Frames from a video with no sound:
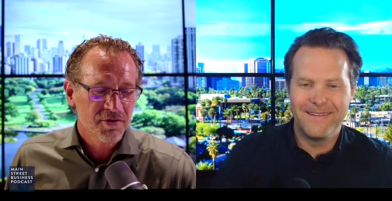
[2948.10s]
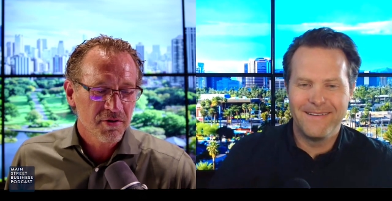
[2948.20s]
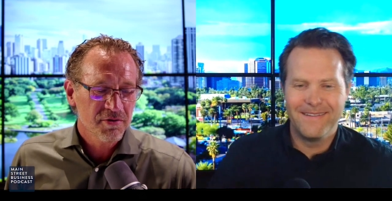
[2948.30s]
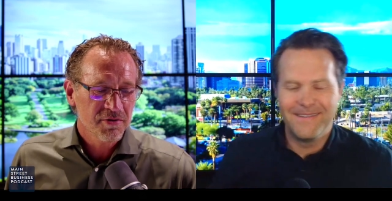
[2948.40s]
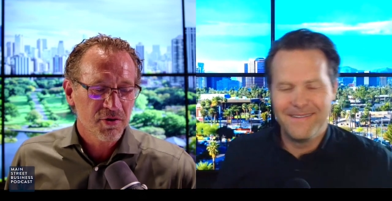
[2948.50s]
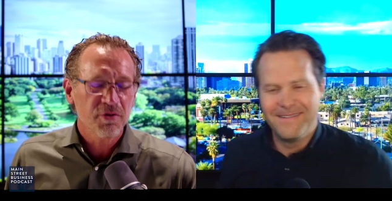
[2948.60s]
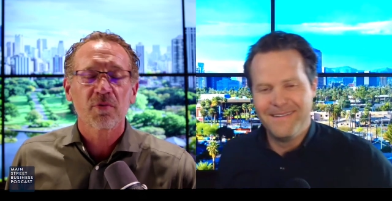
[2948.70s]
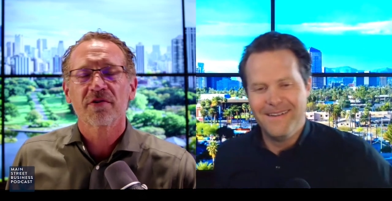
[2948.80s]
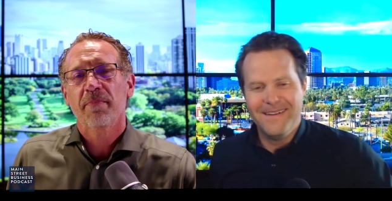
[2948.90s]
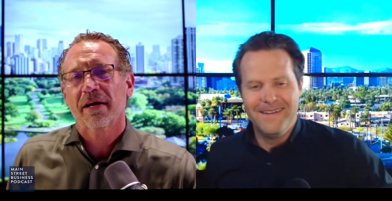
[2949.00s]
Speaker 1: do do the
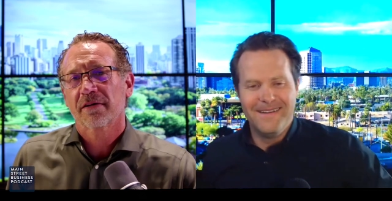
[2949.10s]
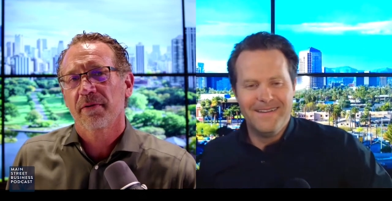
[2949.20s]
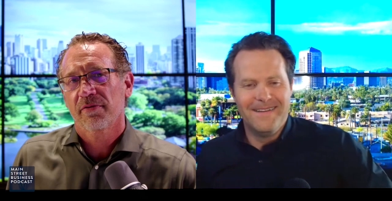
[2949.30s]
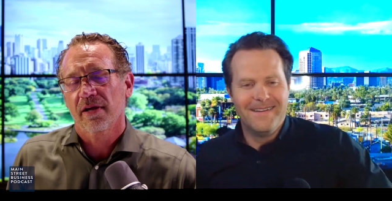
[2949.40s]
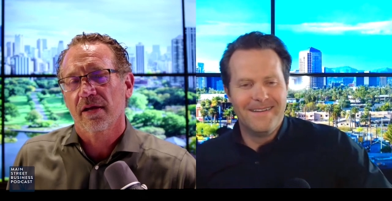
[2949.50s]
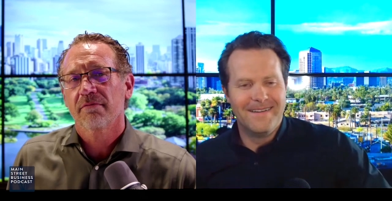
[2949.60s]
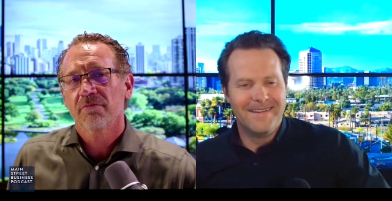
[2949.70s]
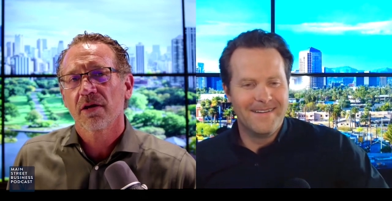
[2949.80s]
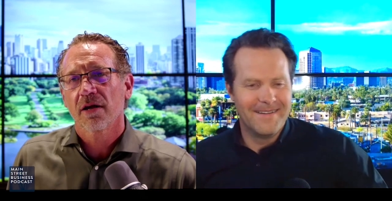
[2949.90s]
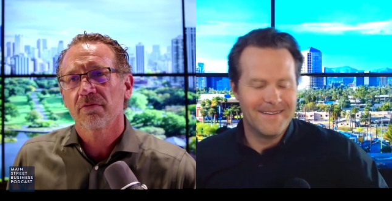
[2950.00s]
respectable thing.
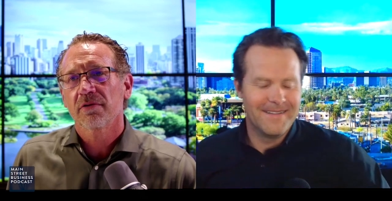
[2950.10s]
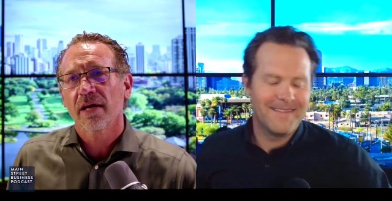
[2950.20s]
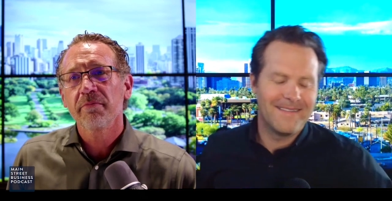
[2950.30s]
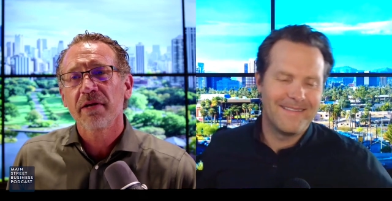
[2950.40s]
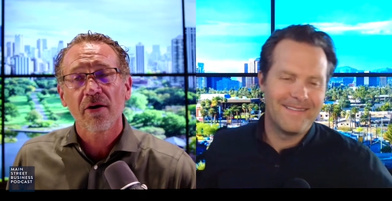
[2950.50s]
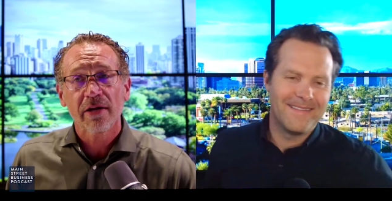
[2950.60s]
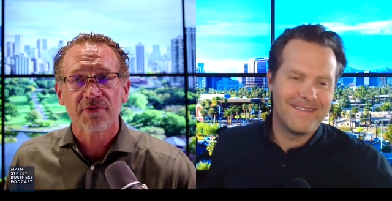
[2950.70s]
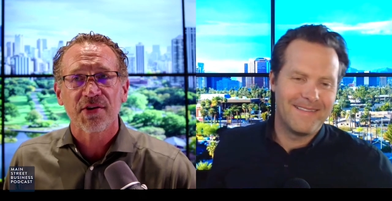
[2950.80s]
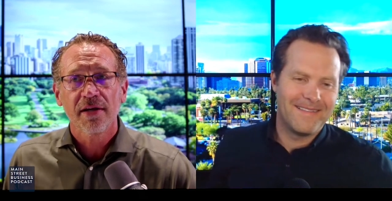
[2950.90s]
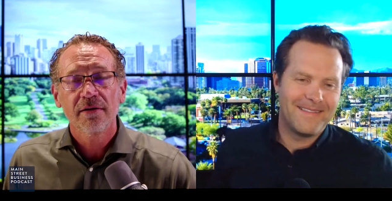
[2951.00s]
You know, let them down
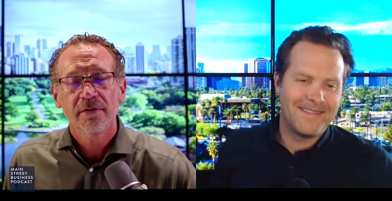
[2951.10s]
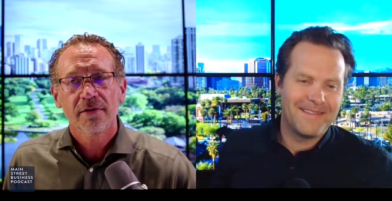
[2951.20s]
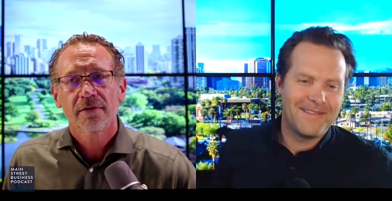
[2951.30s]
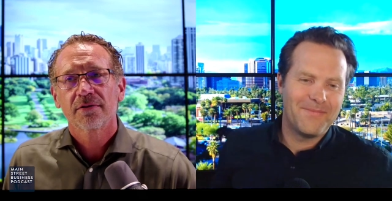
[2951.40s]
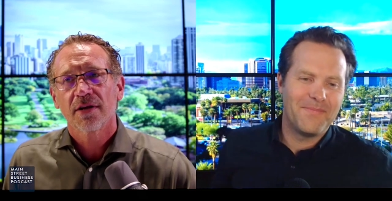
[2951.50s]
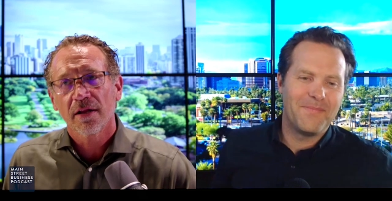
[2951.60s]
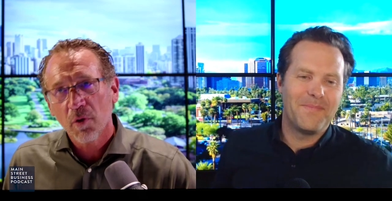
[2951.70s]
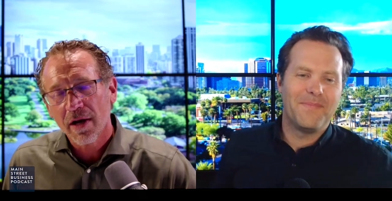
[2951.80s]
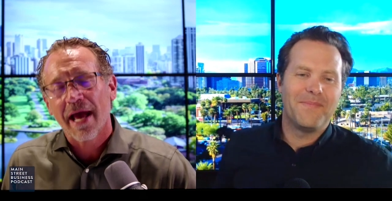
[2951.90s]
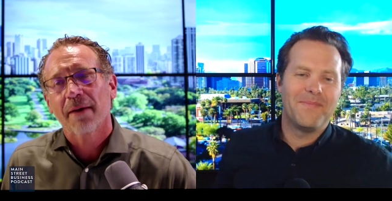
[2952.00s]
easy. Tell them
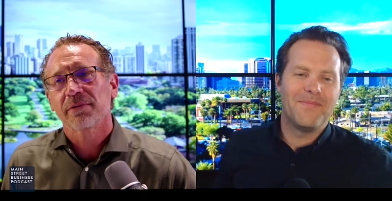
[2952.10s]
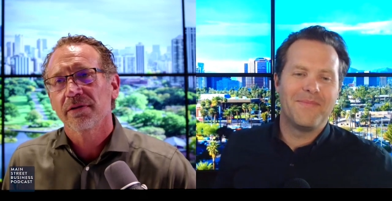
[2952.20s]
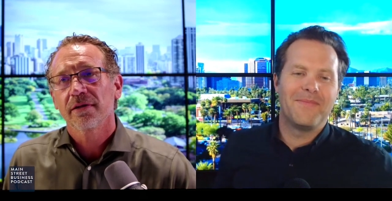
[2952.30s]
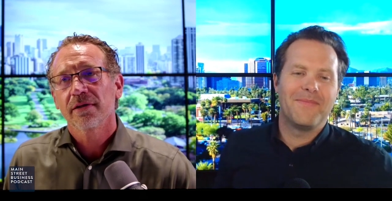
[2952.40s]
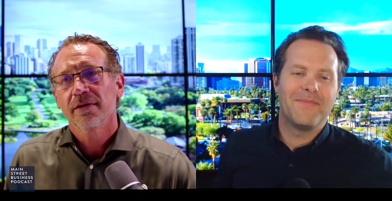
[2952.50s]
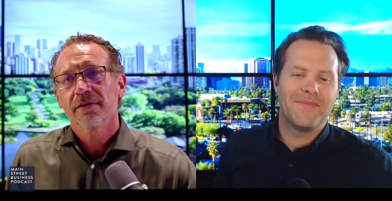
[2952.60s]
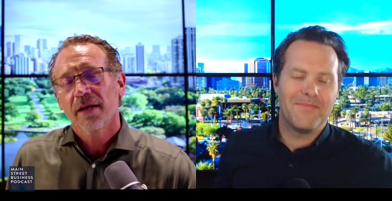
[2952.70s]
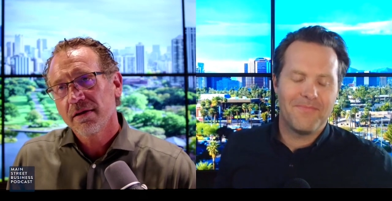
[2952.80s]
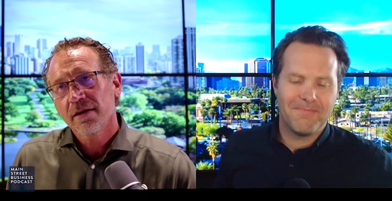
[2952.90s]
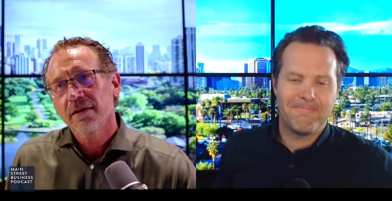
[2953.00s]
what happened,
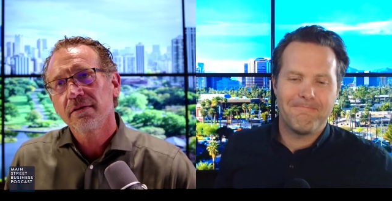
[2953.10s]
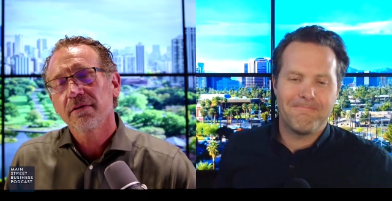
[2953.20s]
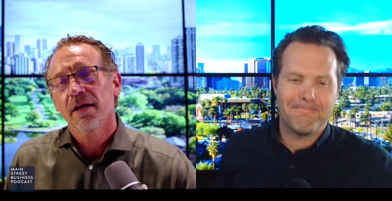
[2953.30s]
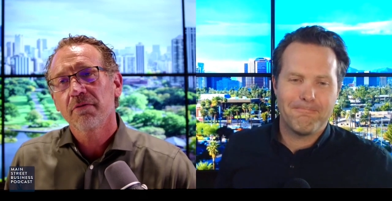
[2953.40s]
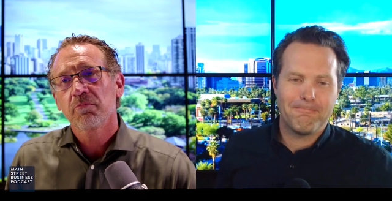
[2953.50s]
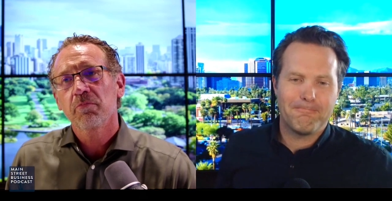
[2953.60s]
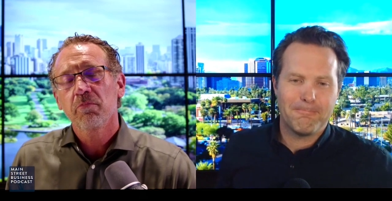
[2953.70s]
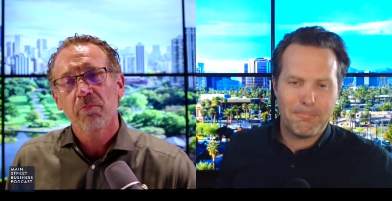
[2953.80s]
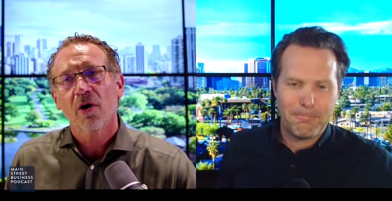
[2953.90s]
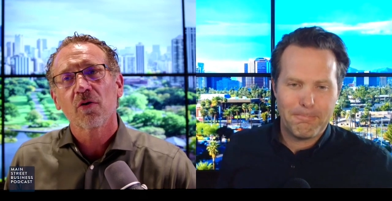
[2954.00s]
and and and
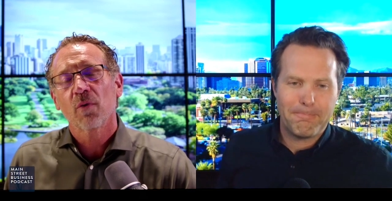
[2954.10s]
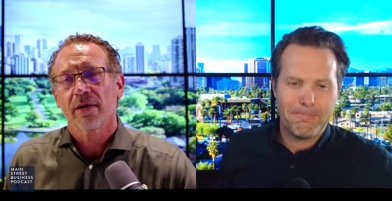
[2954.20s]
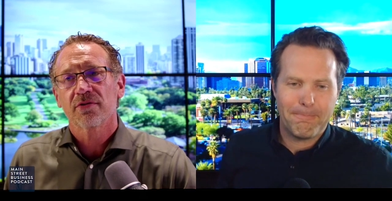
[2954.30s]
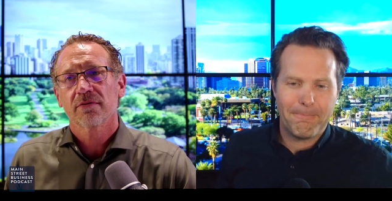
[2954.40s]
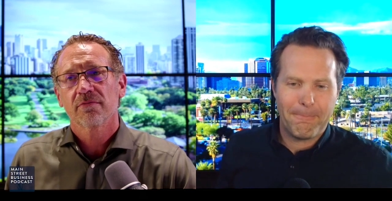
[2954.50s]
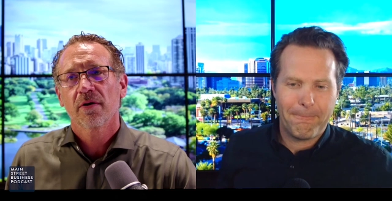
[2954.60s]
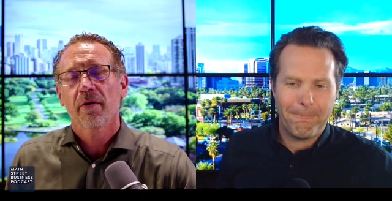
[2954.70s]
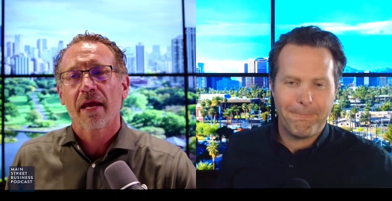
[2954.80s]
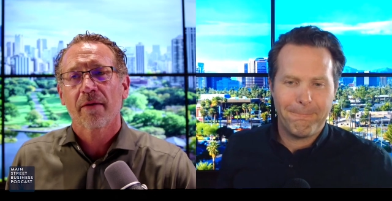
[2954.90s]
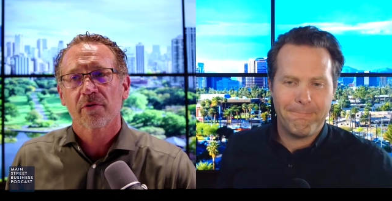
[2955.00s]
part ways
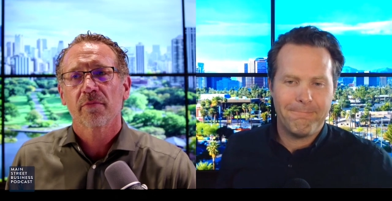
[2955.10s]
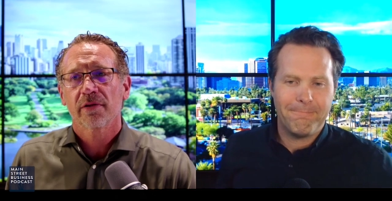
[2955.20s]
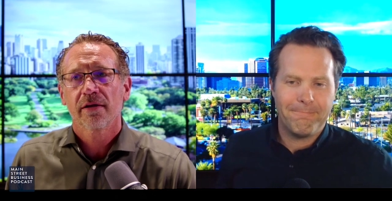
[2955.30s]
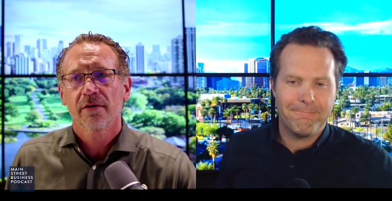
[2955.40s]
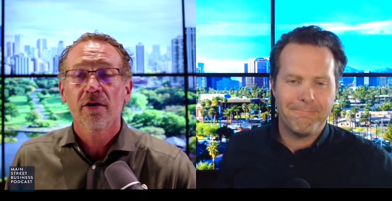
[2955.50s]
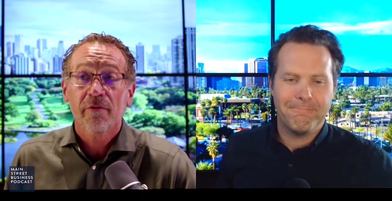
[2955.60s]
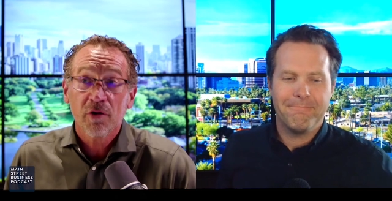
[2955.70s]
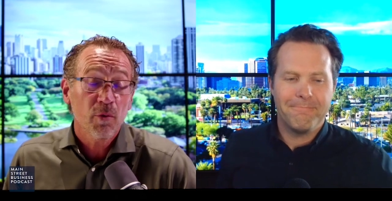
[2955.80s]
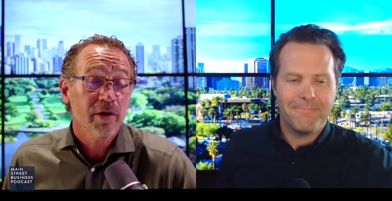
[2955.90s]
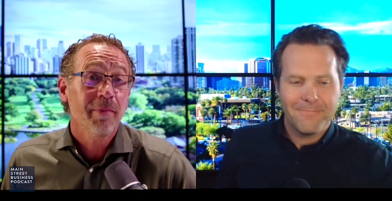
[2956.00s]
amicably. Mm-hmm. You never
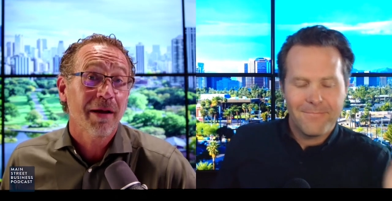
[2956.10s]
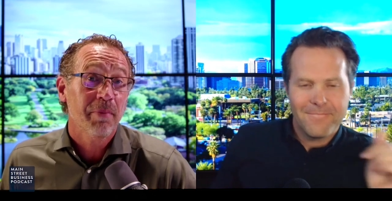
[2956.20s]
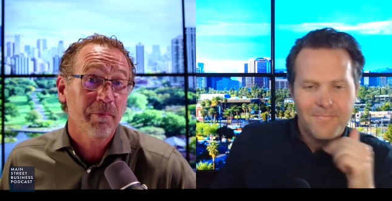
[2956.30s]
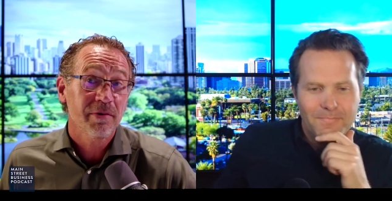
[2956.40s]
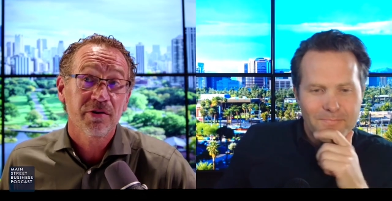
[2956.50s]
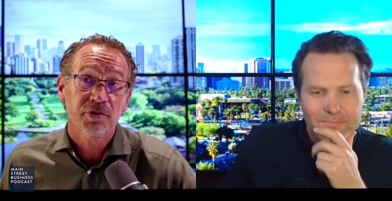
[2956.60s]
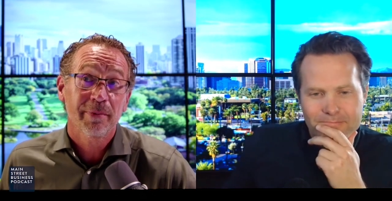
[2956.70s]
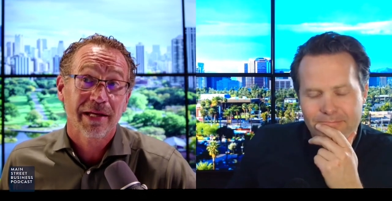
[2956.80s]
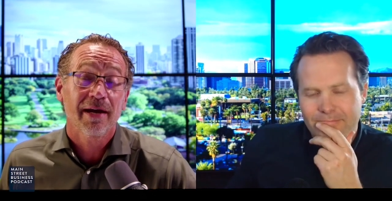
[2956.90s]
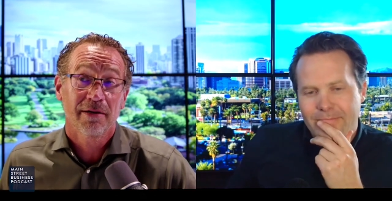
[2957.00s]
know when you might bump into him
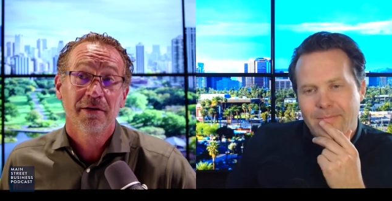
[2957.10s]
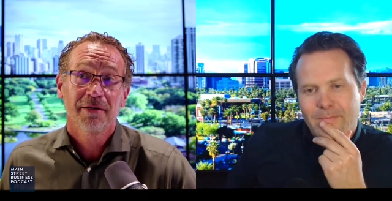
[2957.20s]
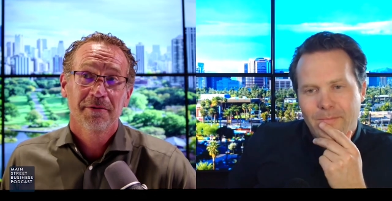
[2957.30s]
again.